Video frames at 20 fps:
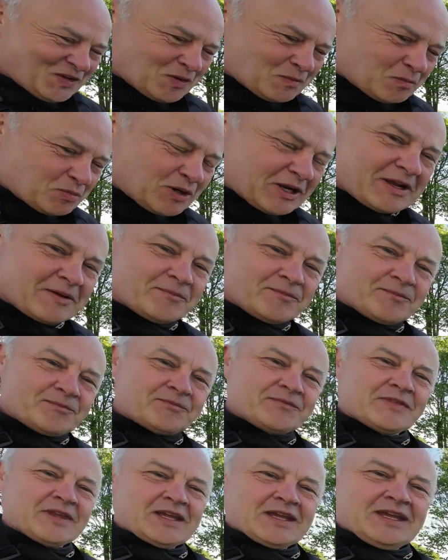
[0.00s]
Brilliant.
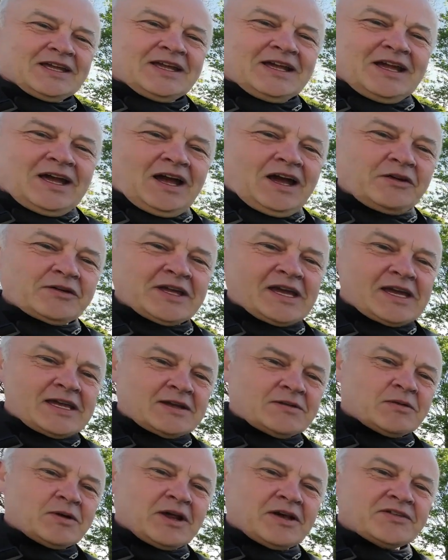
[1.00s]

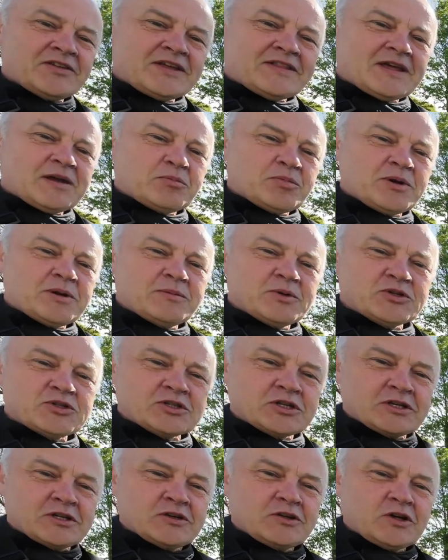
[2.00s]
Okay, well I think that pretty much
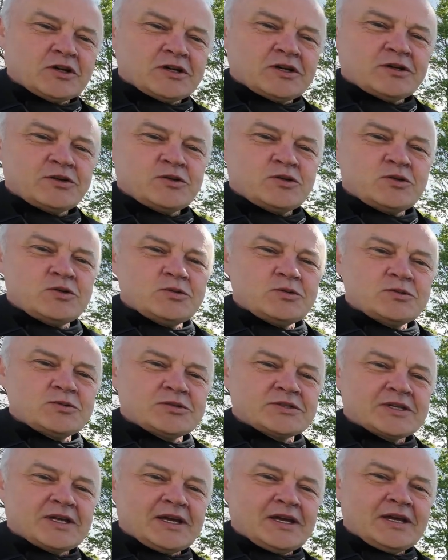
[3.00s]

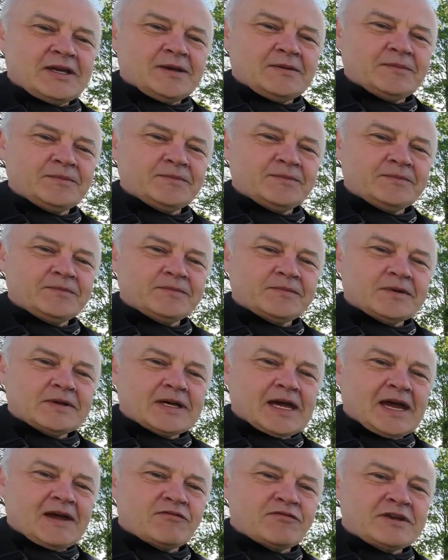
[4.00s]
concludes
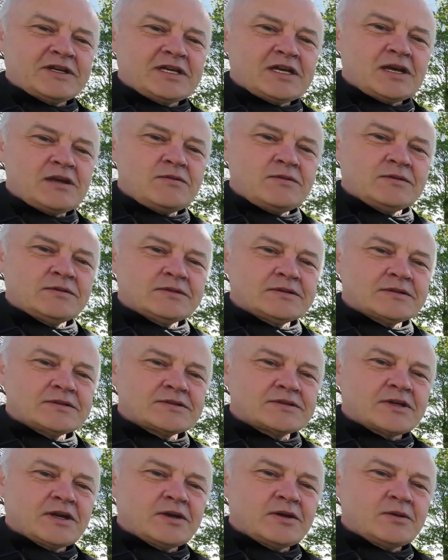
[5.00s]
our video.
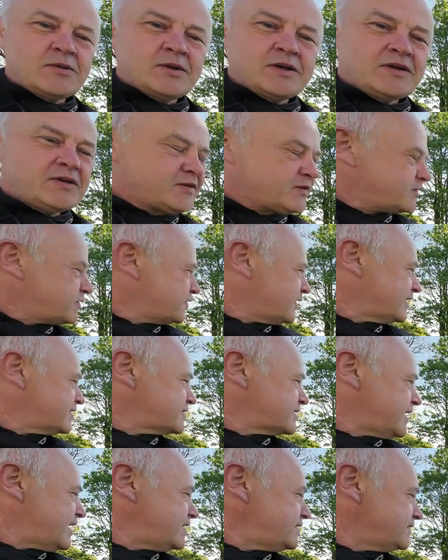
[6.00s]
So
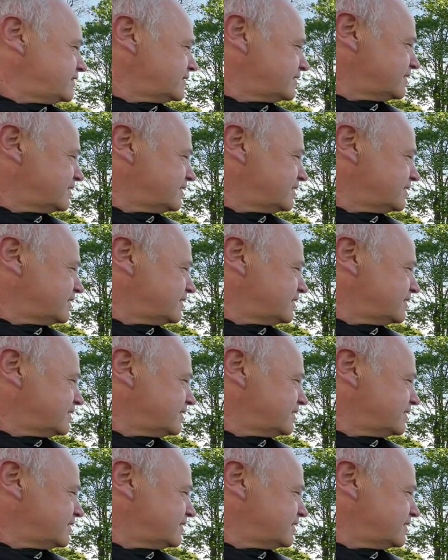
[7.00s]
thanks, Ed.